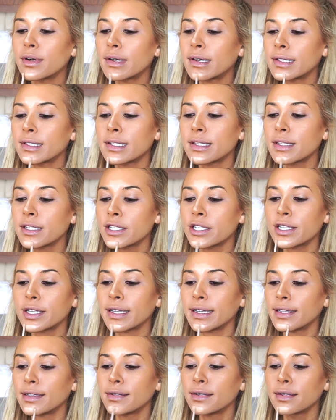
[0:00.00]
onto the
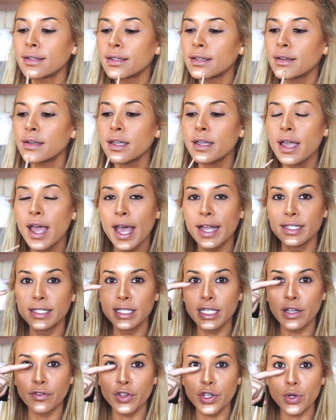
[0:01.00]
chin, and
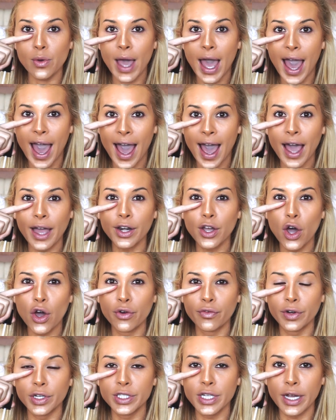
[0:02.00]
see if you had
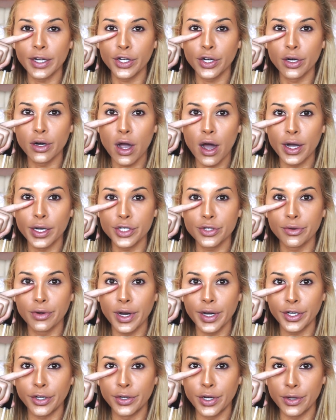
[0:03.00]
overdone your
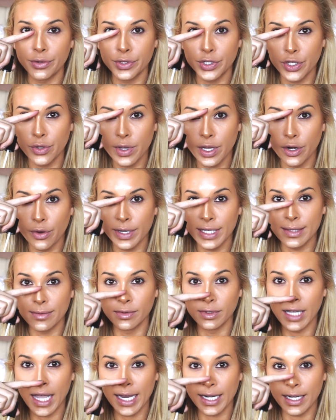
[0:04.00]
contour on your nose, you can always
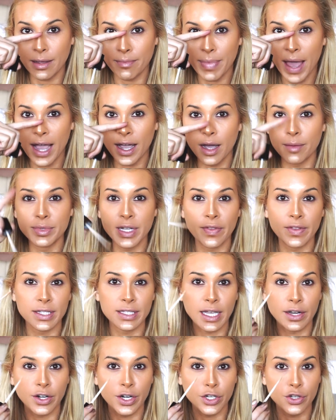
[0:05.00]
lighten it back up down the
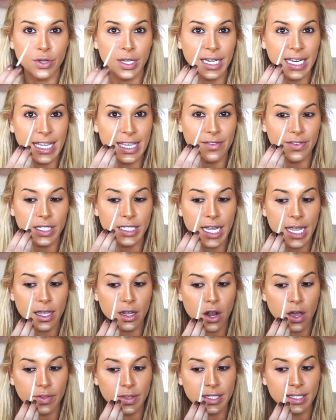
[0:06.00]
center, and you can even take
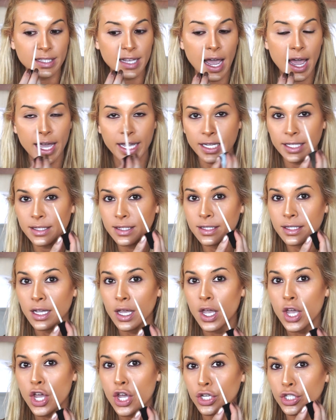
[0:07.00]
it on the sides
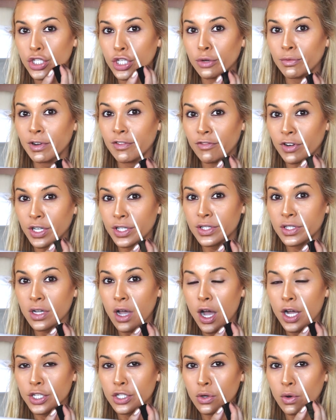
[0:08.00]
to reverse
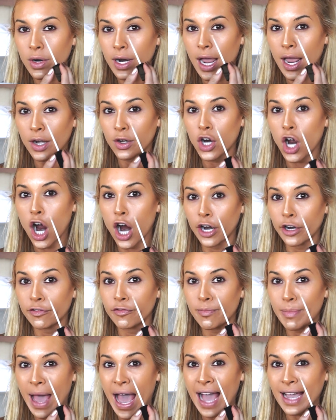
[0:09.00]
contour and
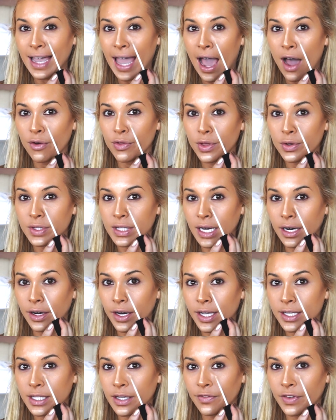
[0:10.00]
carve back out those
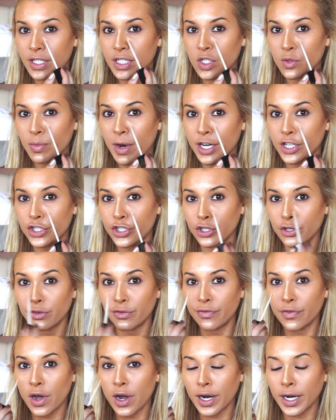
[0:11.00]
areas if it's spread
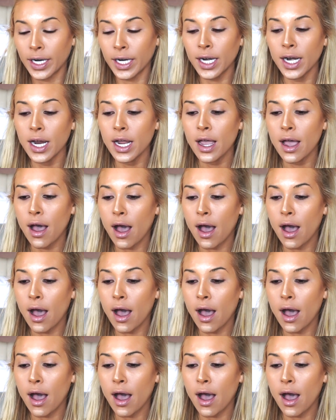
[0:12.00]
too far.